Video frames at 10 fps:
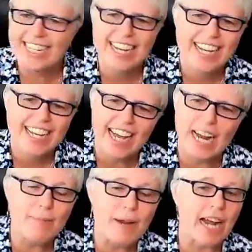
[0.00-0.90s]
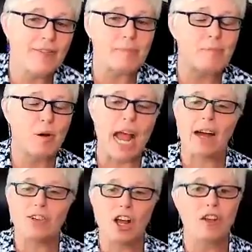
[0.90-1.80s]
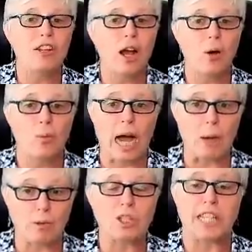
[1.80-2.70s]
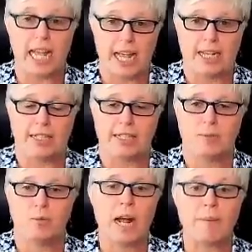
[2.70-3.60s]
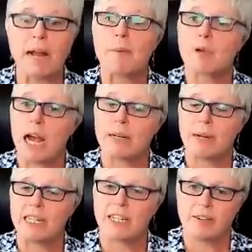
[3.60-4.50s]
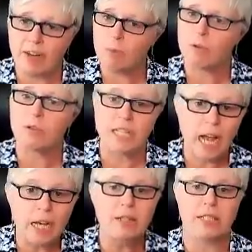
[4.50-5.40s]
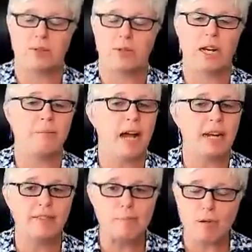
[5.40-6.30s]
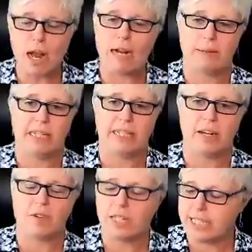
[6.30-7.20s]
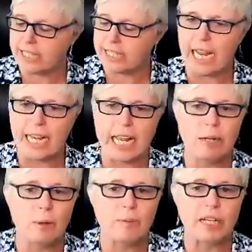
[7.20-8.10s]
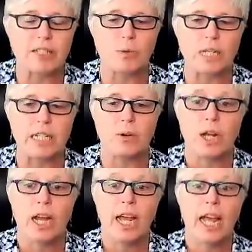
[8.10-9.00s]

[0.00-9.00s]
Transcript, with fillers: and I'm not even proud. Y'all know I will say when I'm not proud of myself, I will tell you. And I'm not even proud of myself because this guy came to replace a window